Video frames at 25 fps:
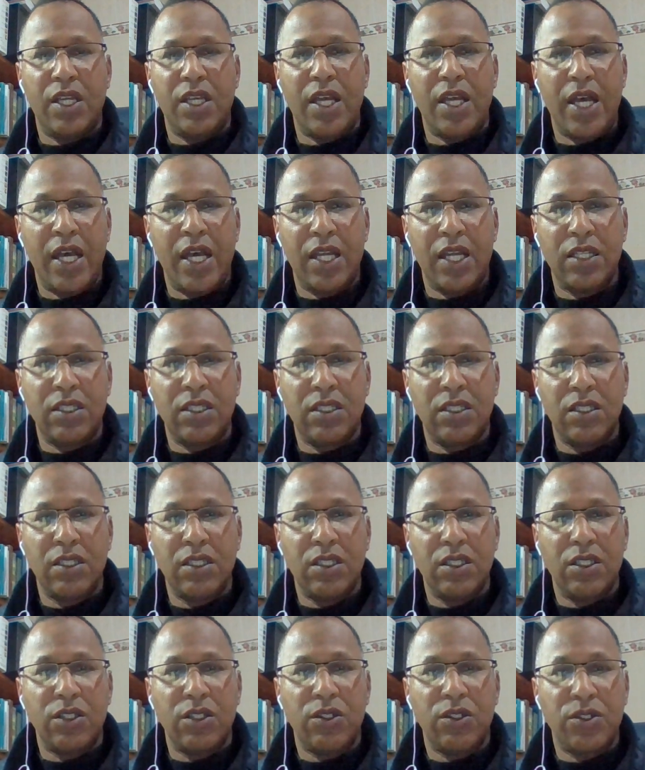and
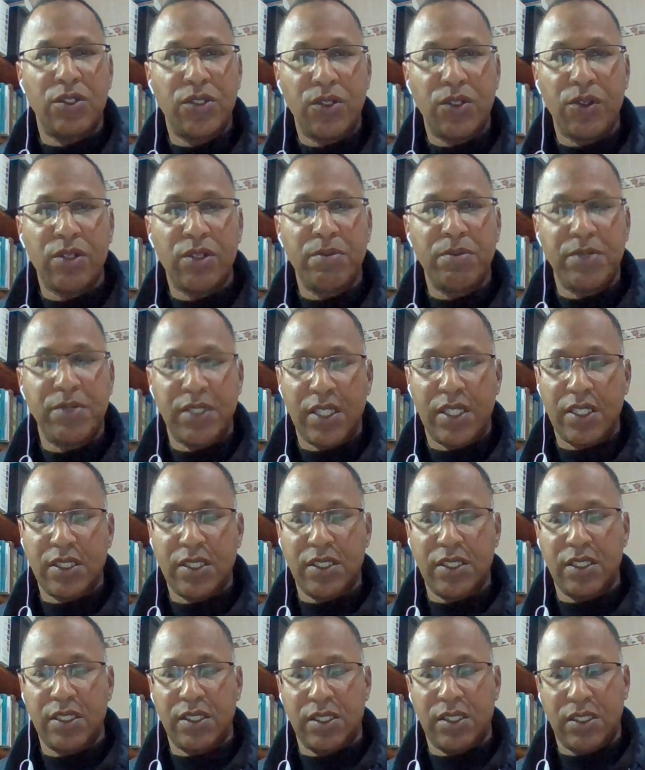the
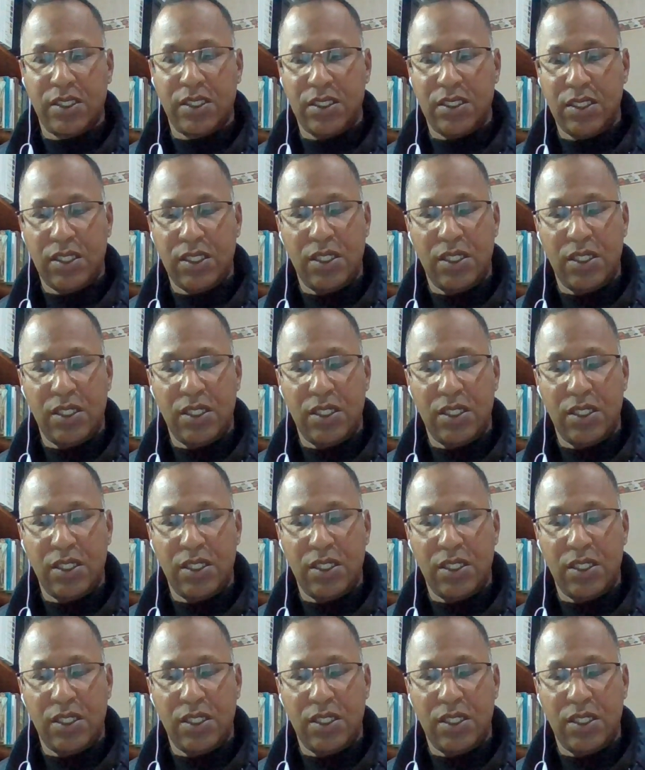circumstances